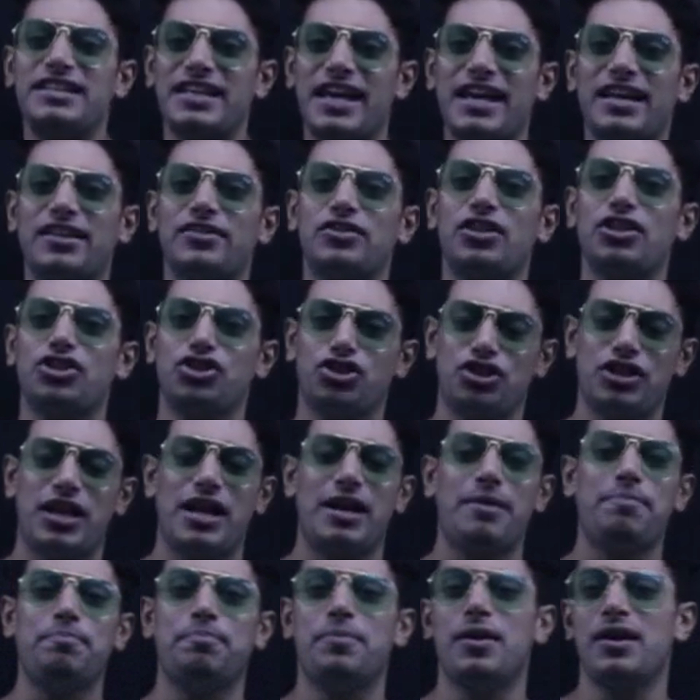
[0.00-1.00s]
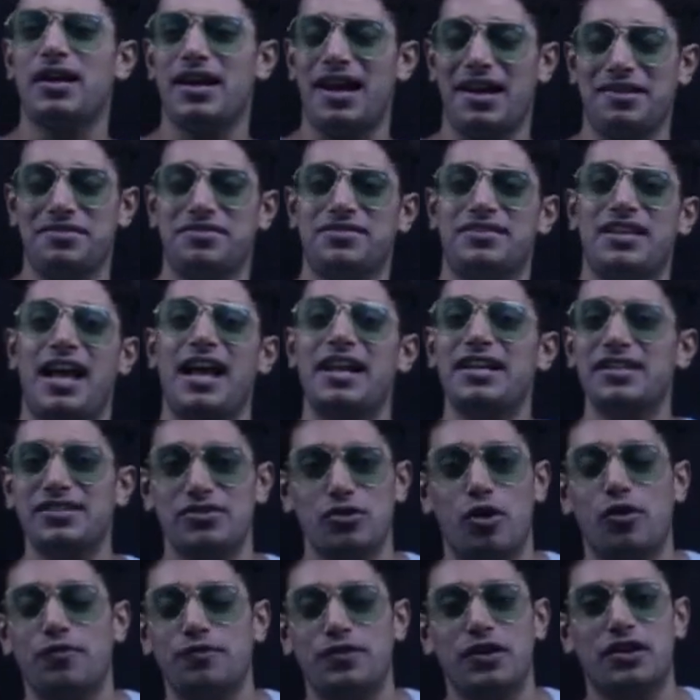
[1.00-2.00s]
take the shape and size
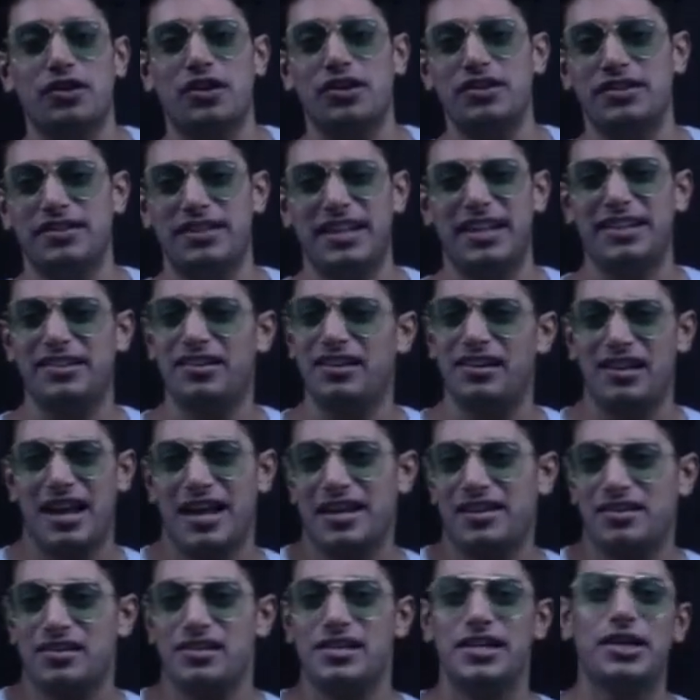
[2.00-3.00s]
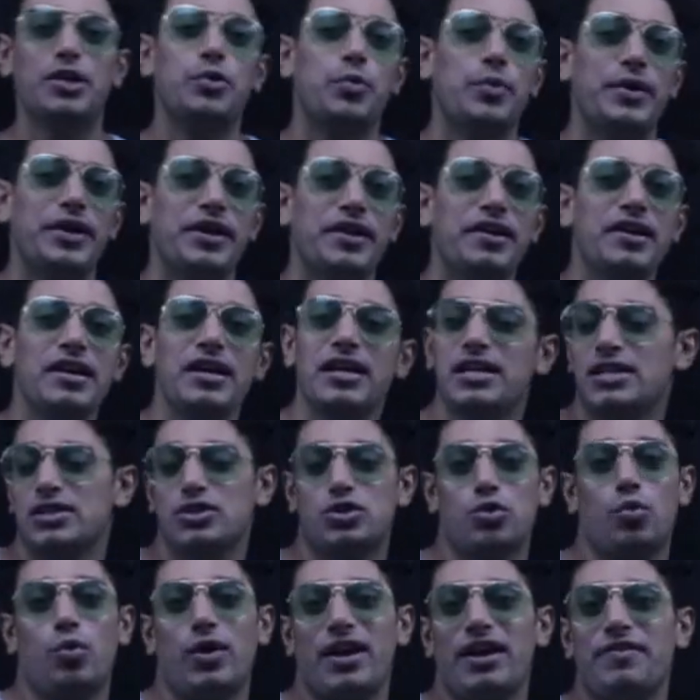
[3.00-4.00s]
of the container like a liquid.
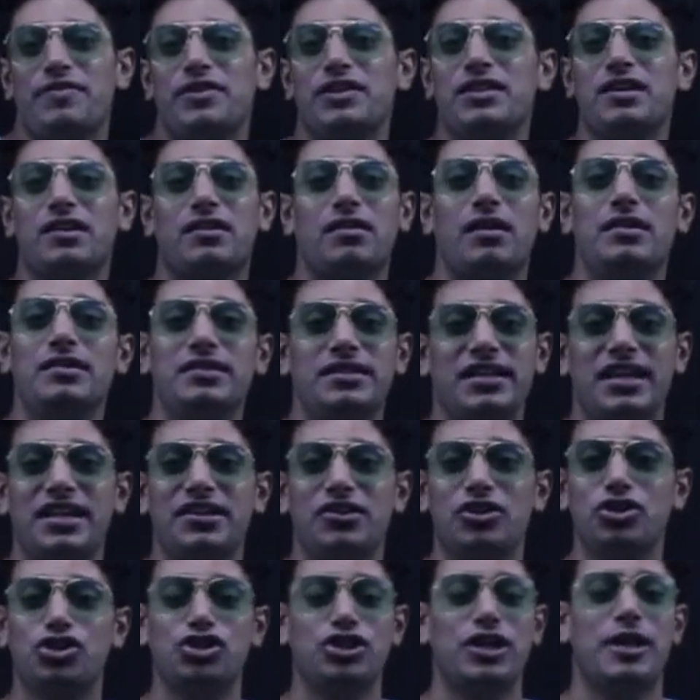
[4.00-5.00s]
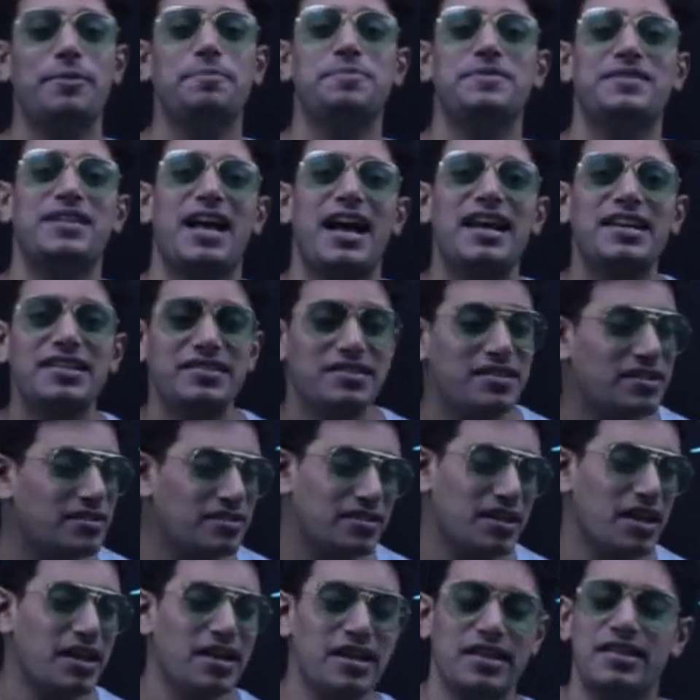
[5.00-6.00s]
So whatever the container shape size
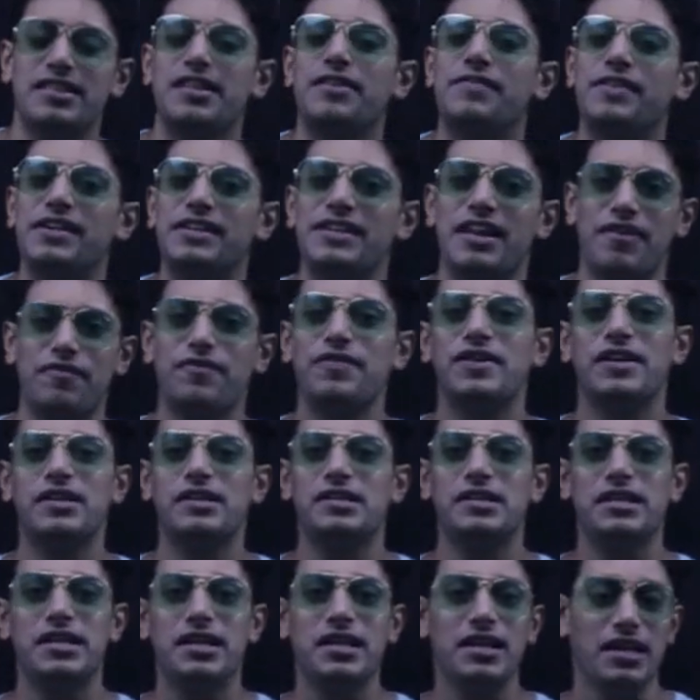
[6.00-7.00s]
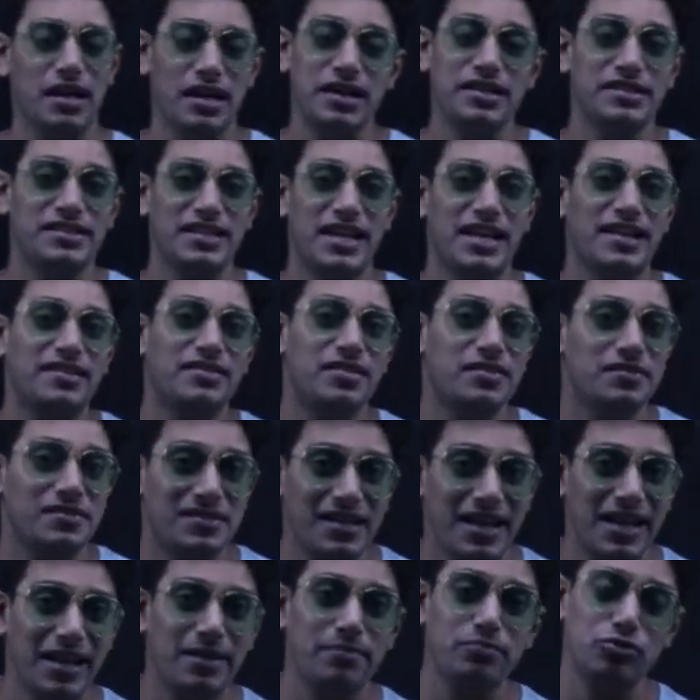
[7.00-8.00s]
is, they will definitely take the
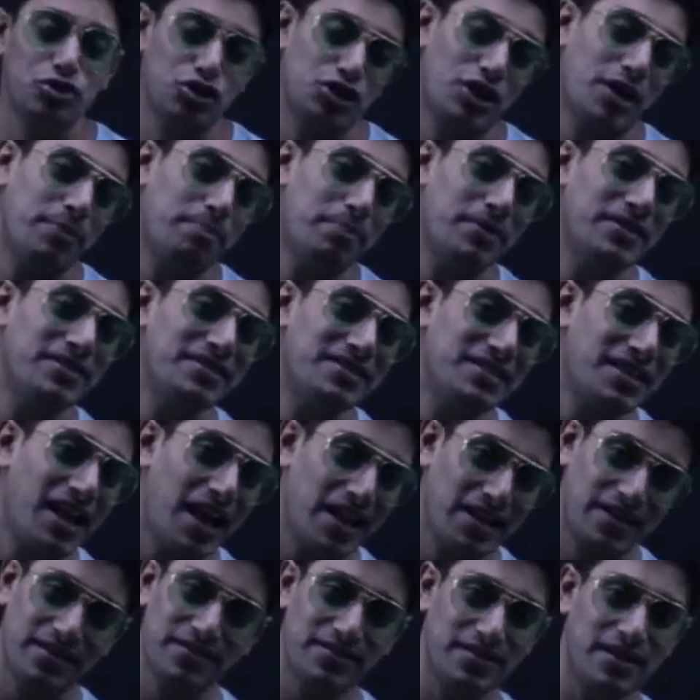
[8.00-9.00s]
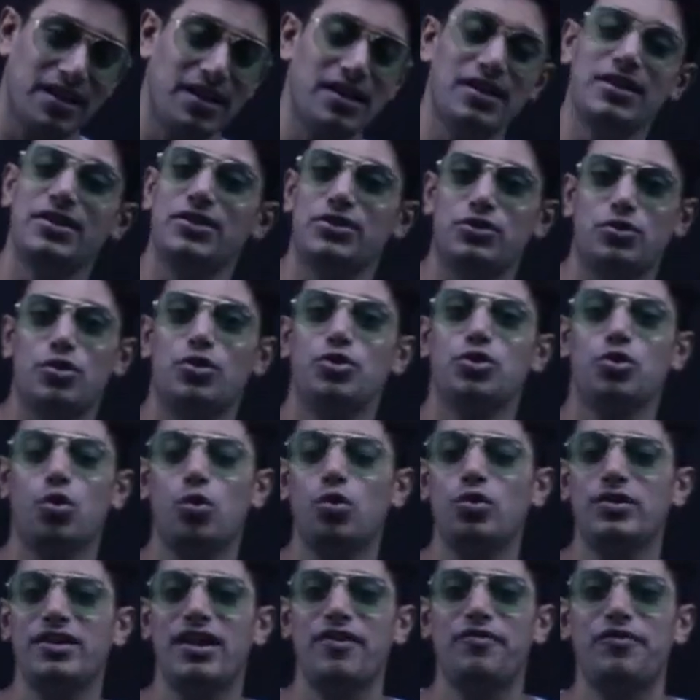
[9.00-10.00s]
same shape and size. So
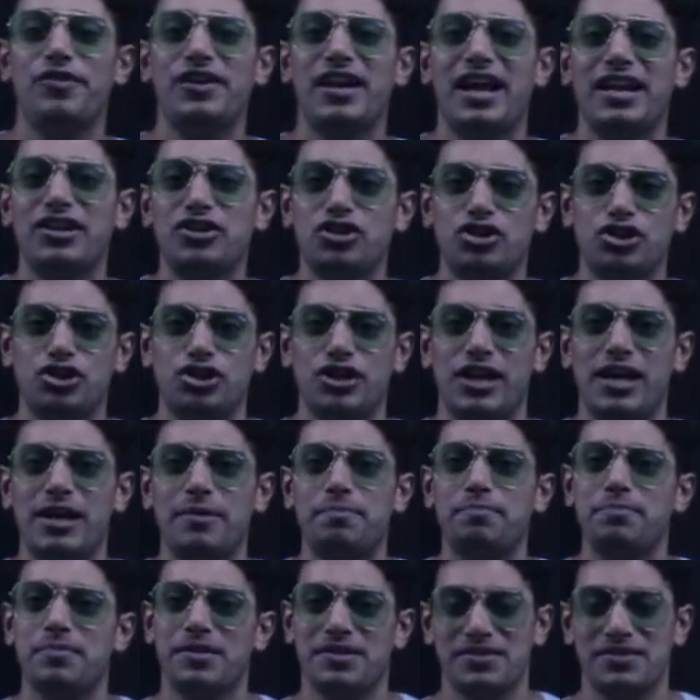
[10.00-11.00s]
no definite shape,